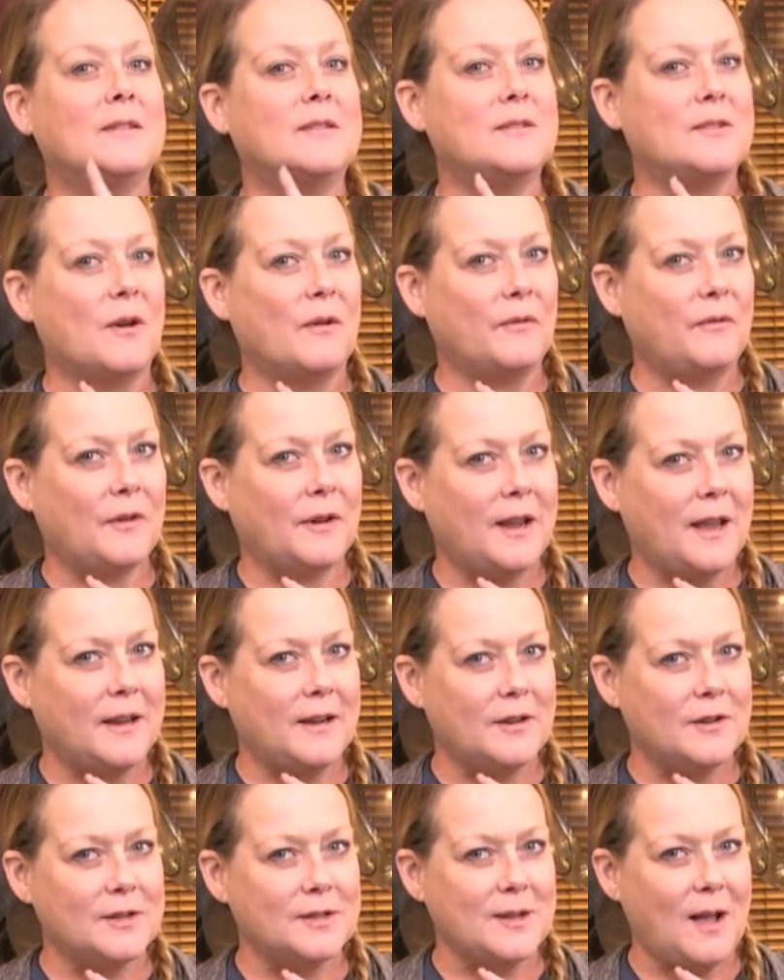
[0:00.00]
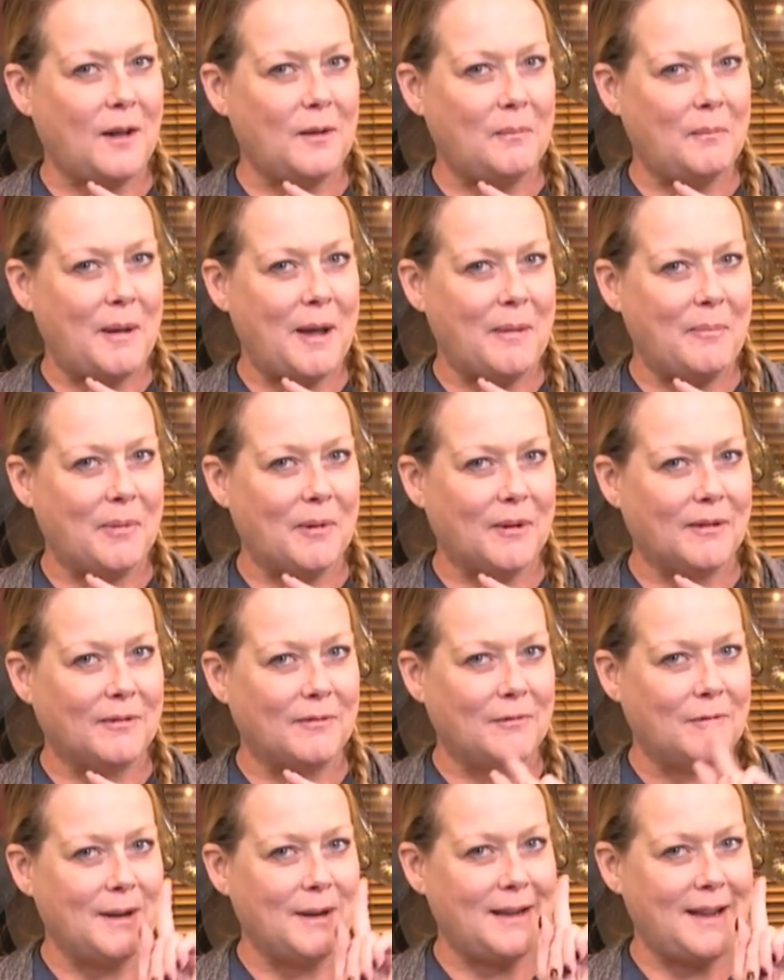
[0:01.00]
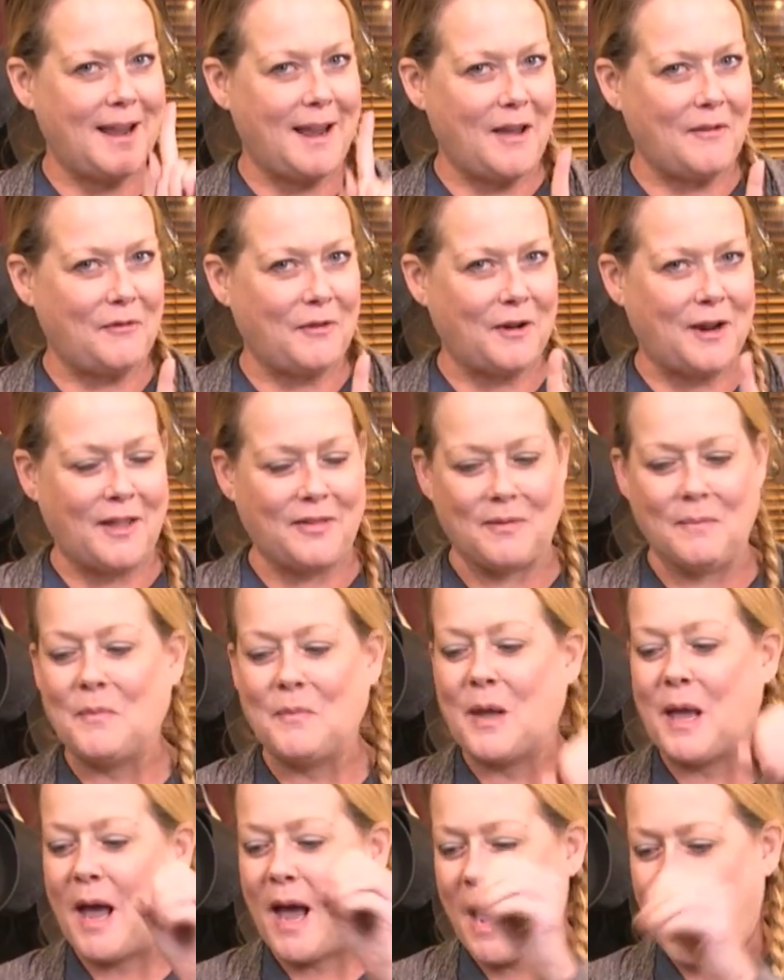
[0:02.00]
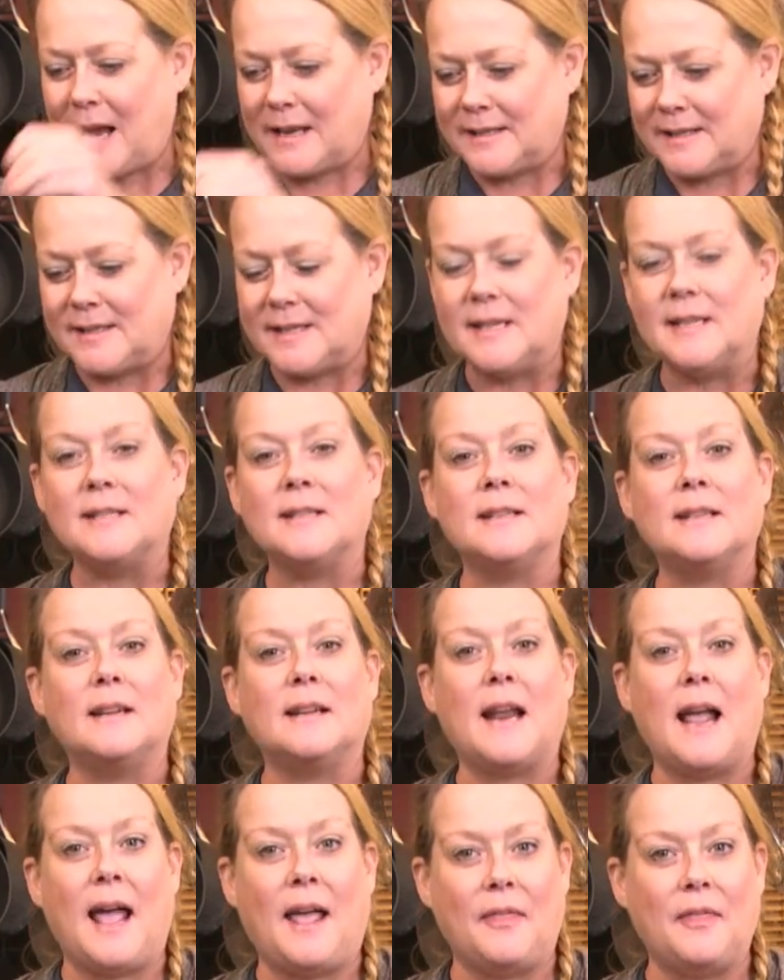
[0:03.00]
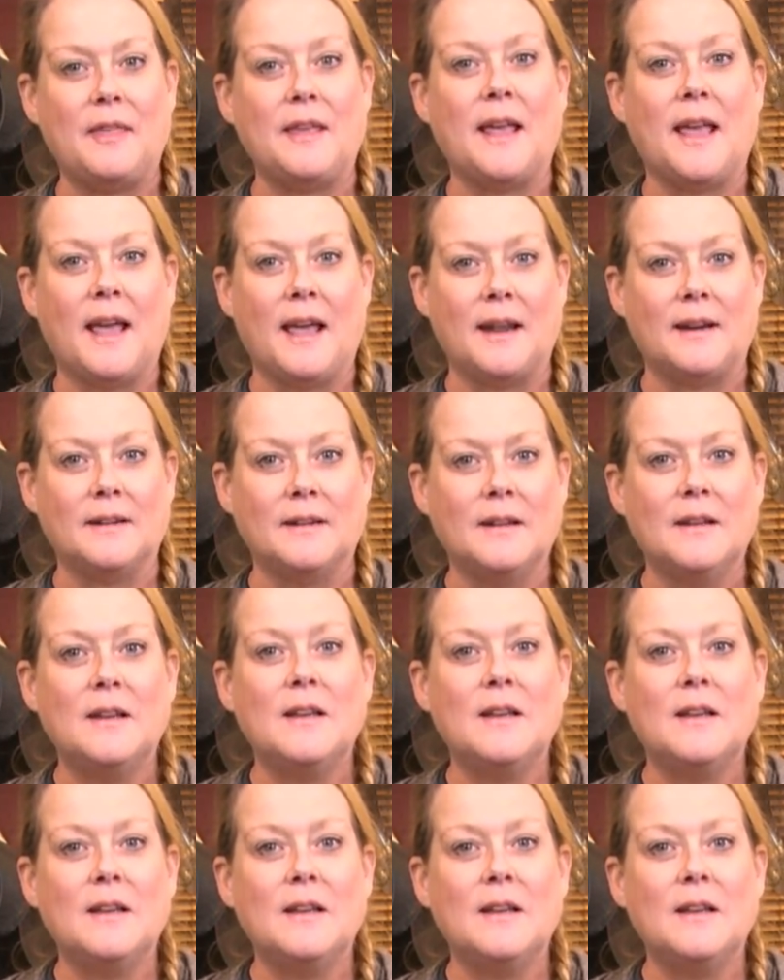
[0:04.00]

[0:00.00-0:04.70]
Don't forget your salt and pepper. We can't forget. I seasoned it at the end.